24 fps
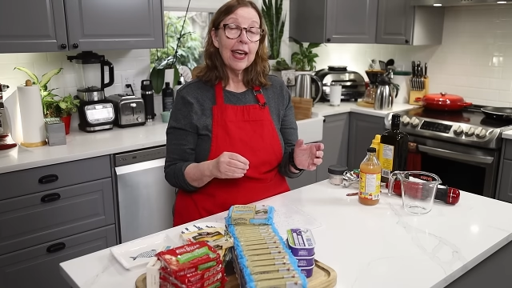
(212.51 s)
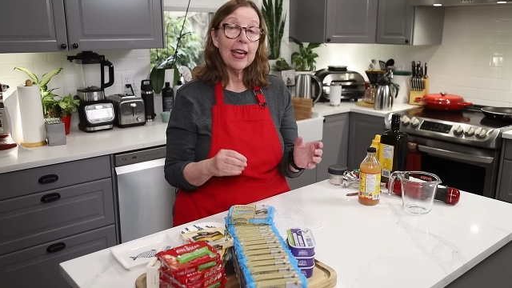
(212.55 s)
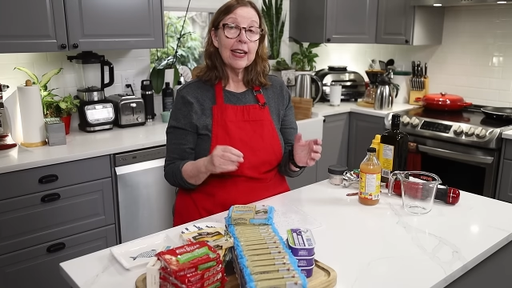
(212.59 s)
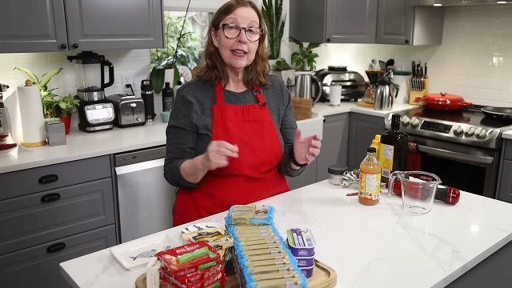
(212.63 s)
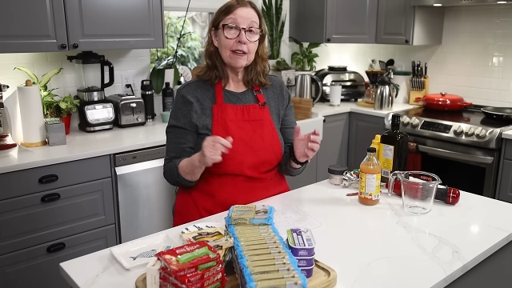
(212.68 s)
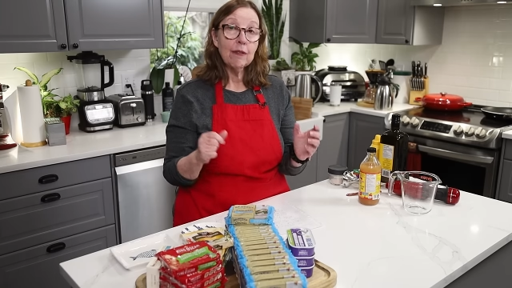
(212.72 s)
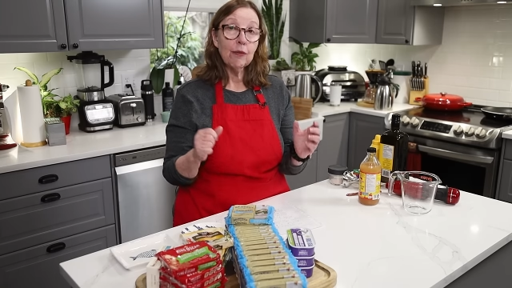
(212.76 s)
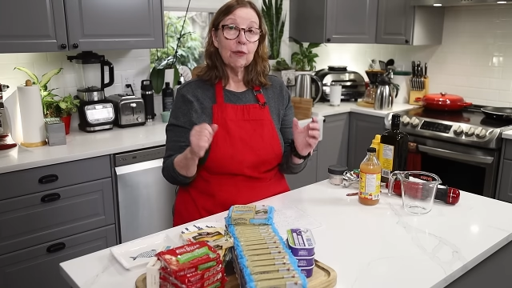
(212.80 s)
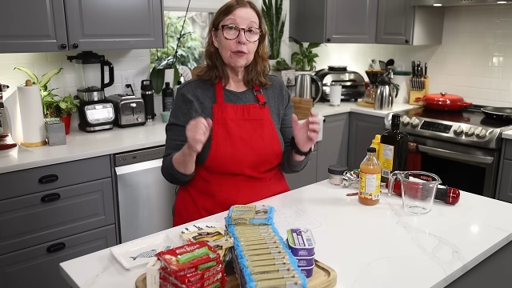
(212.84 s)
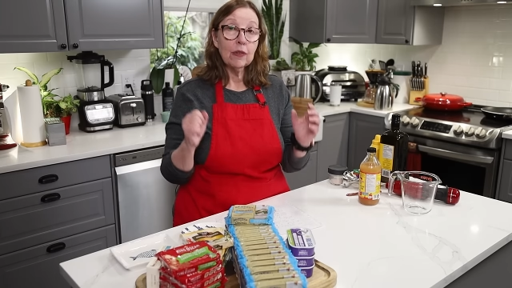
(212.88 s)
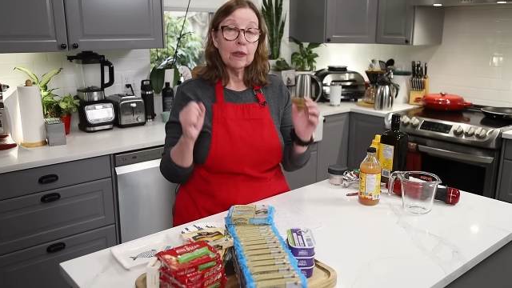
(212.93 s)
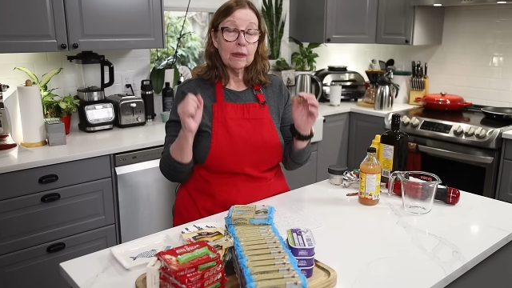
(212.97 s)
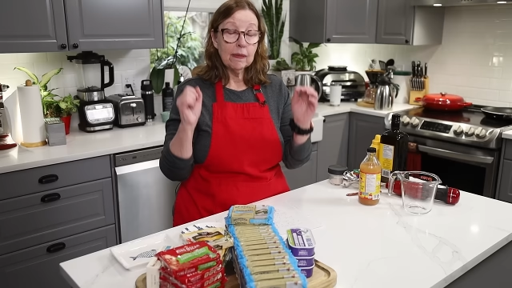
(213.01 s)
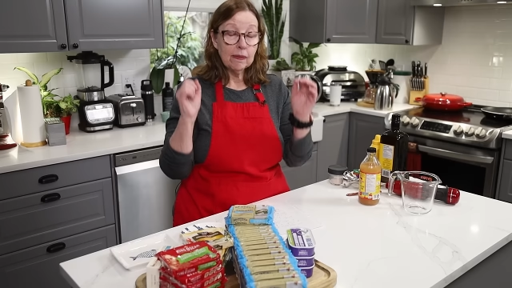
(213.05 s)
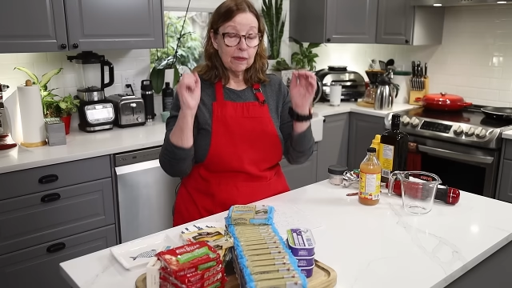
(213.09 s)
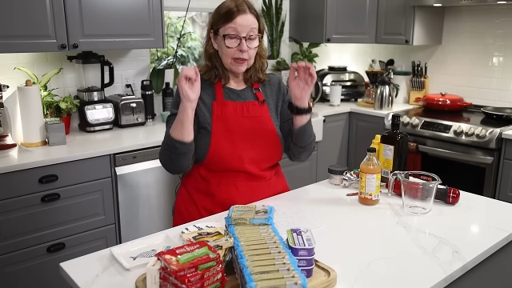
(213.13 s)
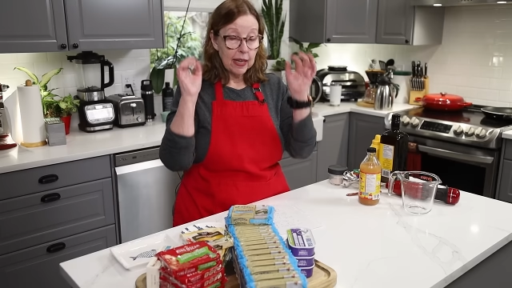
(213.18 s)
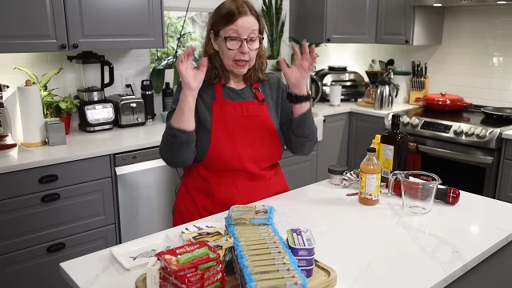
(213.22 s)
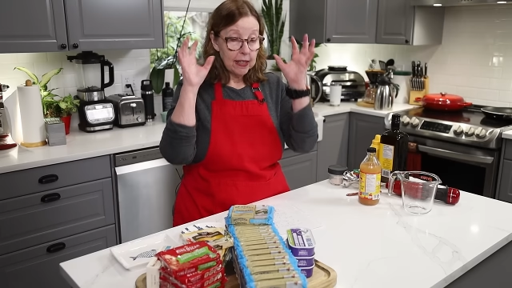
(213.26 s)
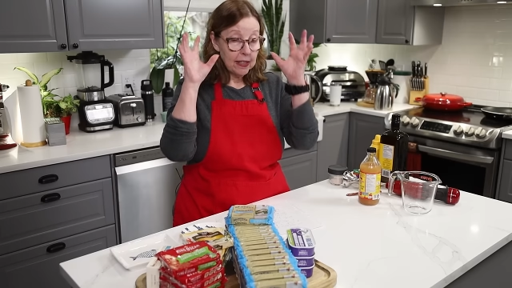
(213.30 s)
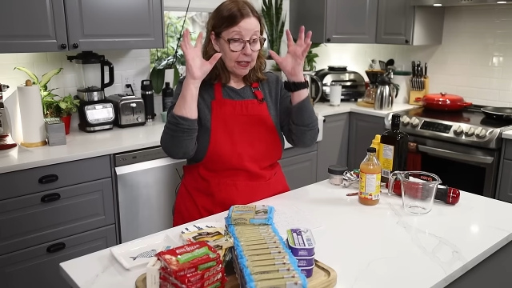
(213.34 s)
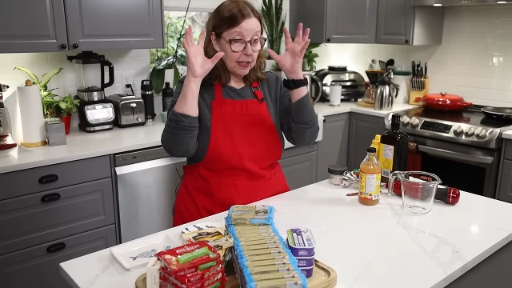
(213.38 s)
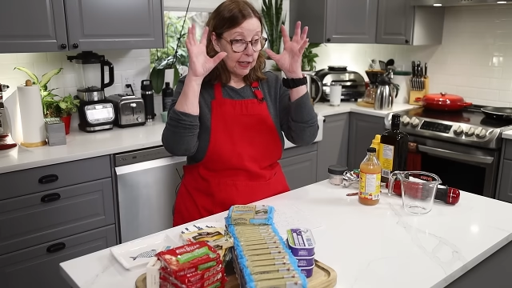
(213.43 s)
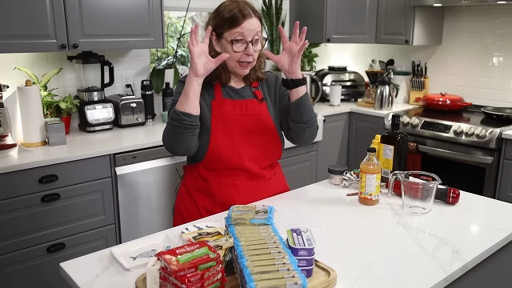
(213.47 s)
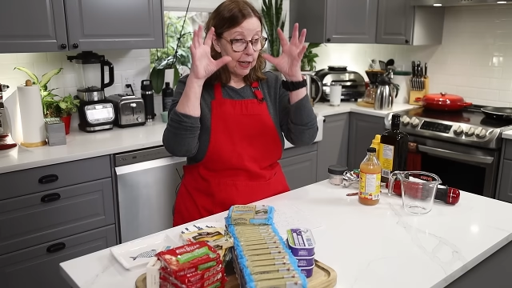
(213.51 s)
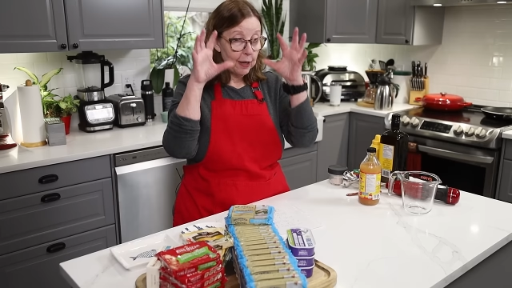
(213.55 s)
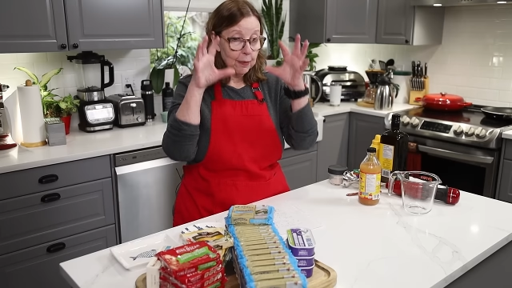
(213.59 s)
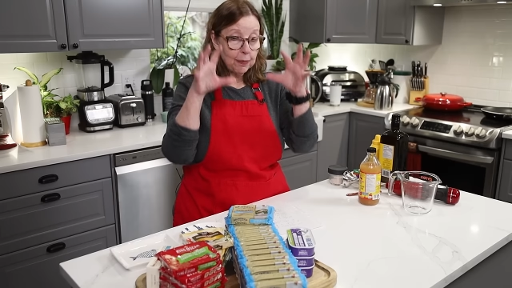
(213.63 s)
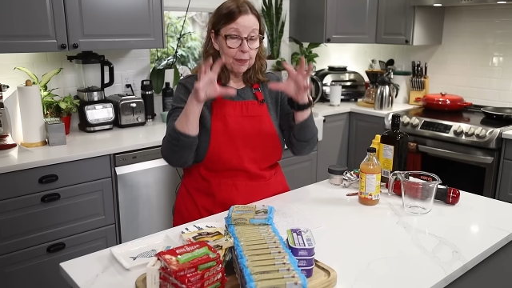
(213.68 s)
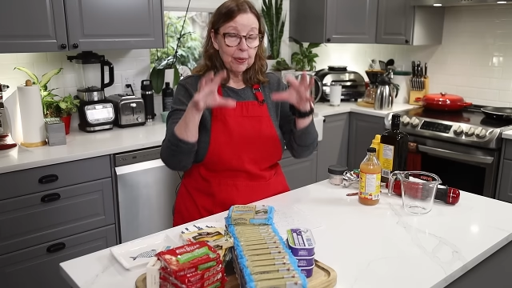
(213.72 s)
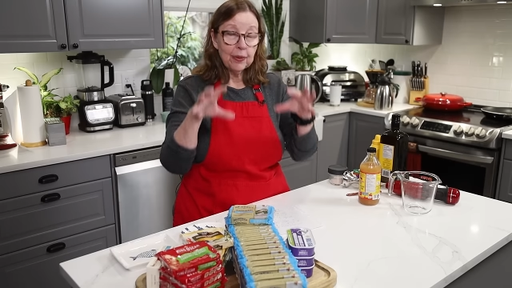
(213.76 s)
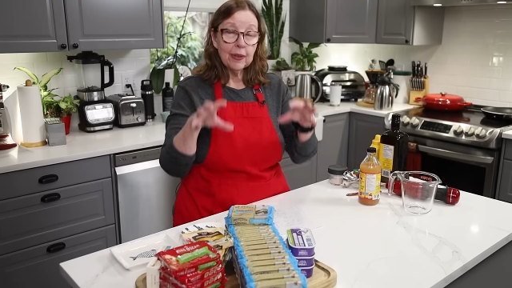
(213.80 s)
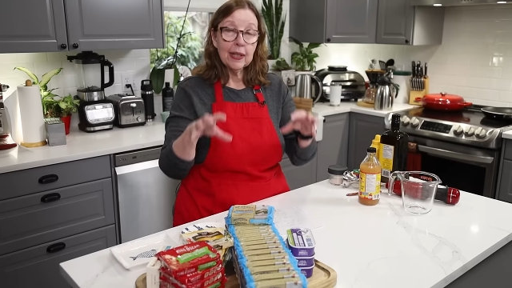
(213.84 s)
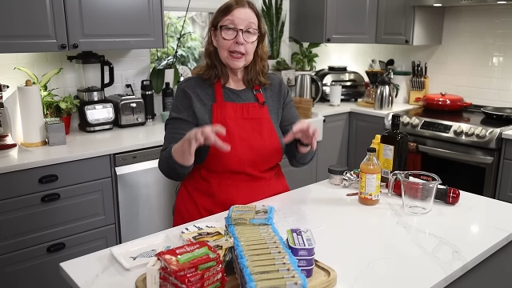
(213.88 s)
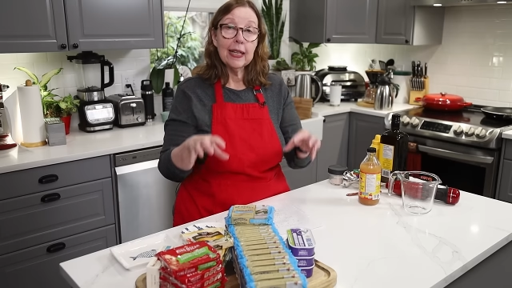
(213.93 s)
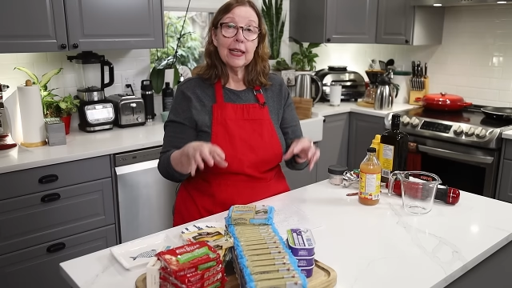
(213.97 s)
It does a
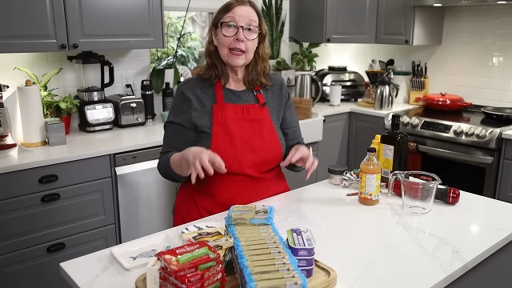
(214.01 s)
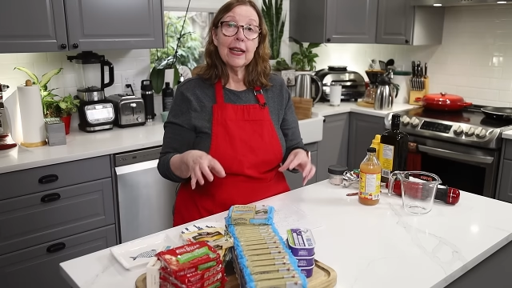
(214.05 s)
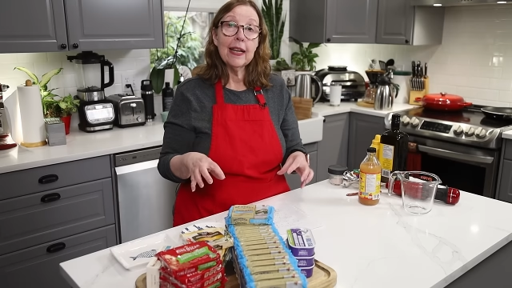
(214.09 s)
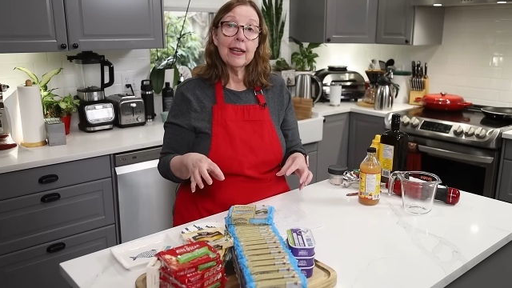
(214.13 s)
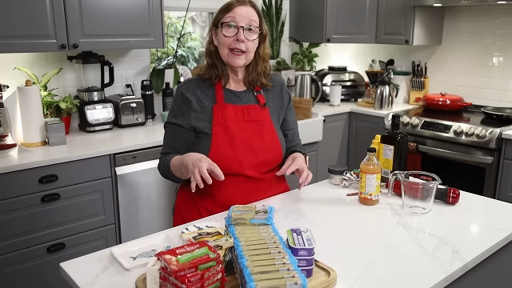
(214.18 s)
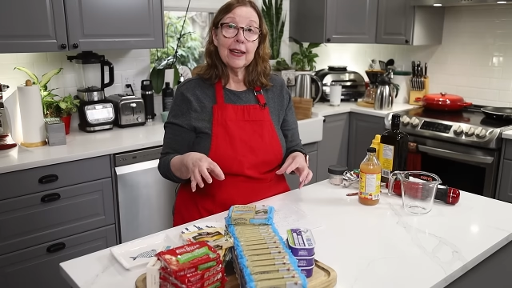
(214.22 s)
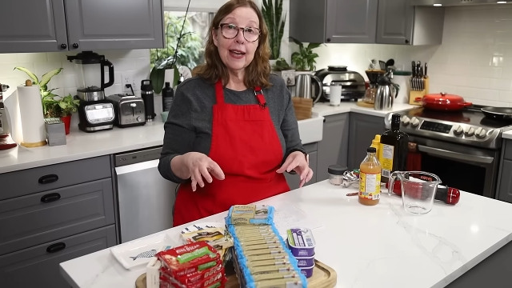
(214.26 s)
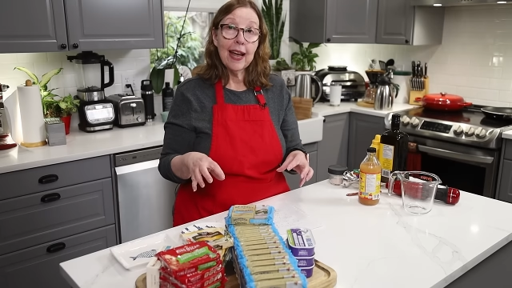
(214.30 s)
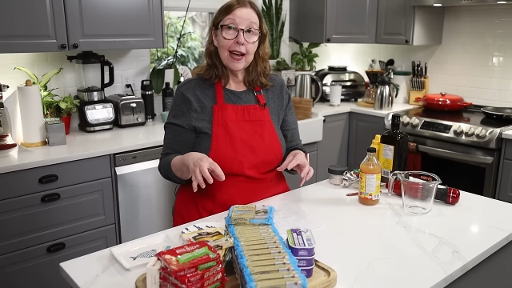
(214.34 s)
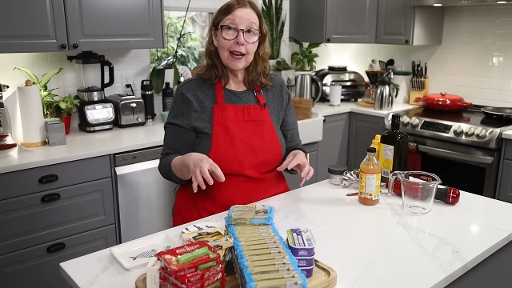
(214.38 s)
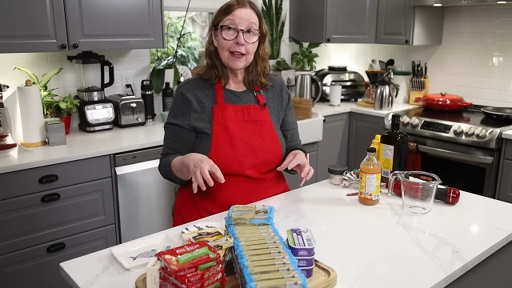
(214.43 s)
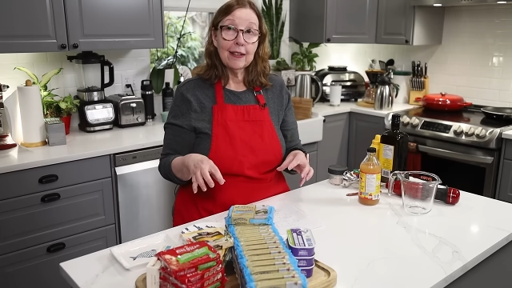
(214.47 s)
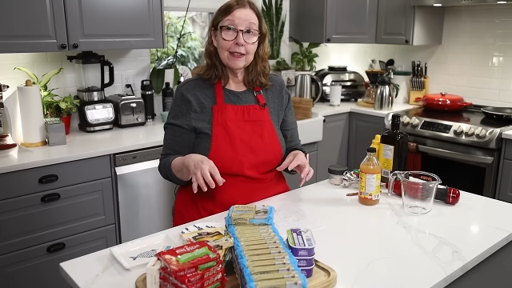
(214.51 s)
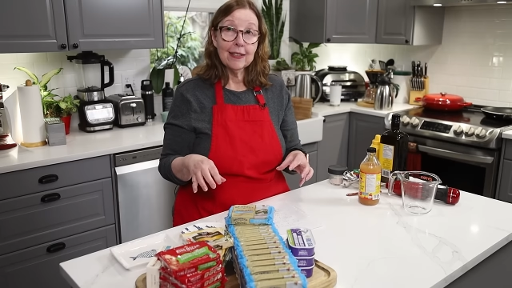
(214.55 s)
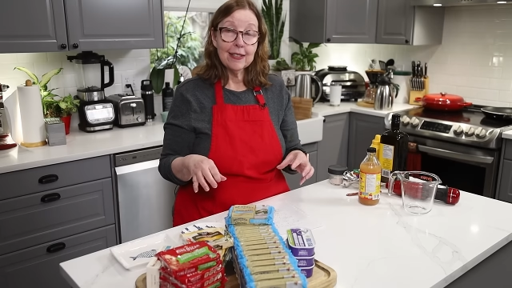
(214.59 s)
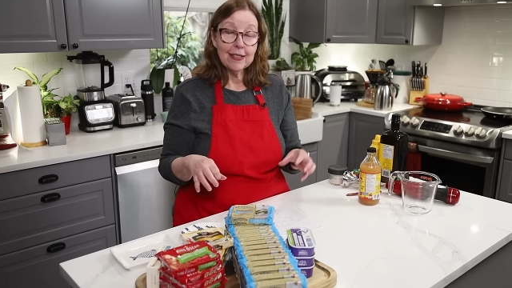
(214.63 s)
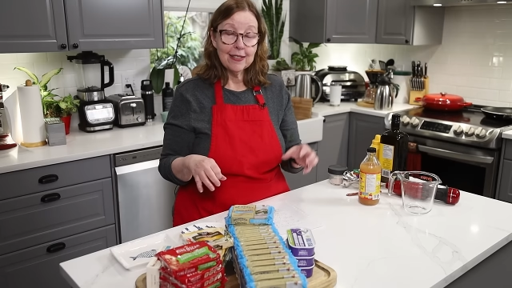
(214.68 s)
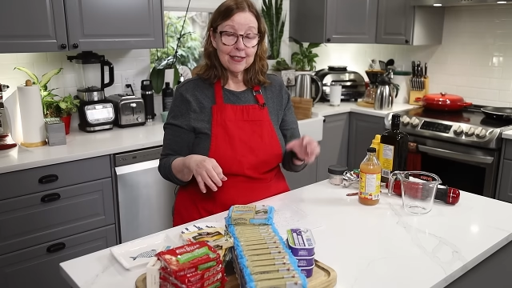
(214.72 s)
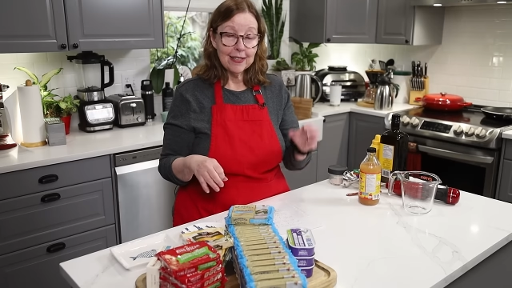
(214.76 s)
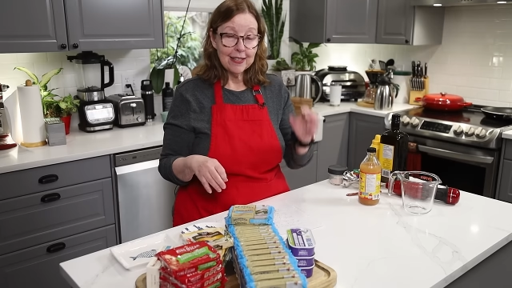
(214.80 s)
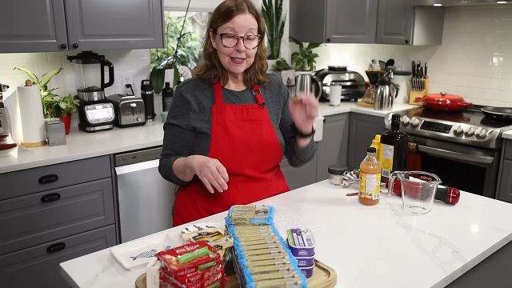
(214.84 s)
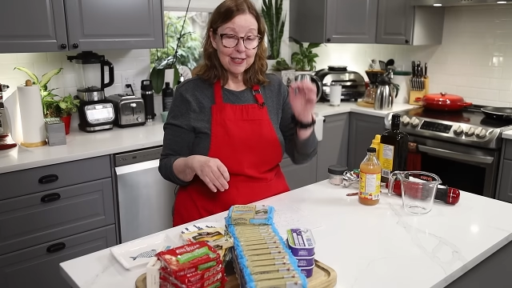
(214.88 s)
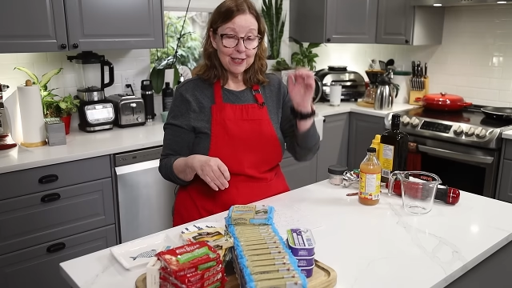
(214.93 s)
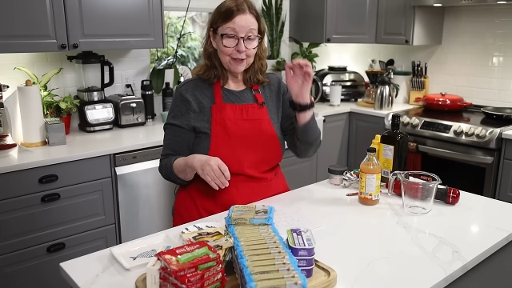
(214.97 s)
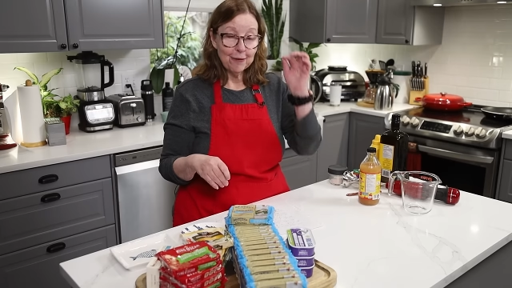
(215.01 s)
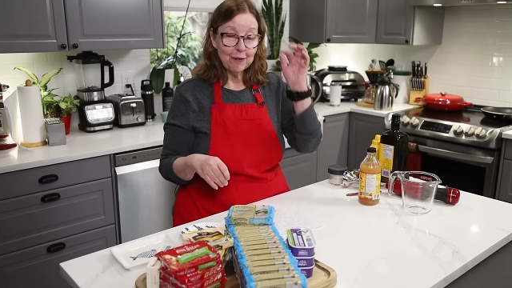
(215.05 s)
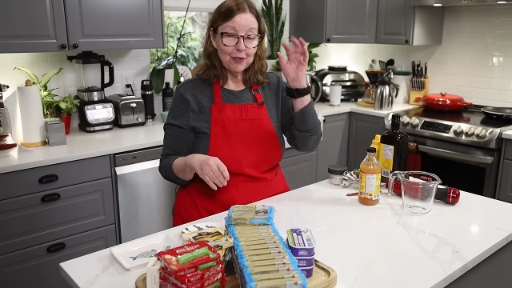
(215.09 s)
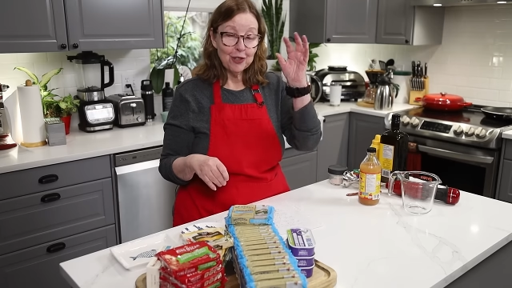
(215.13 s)
complete analysis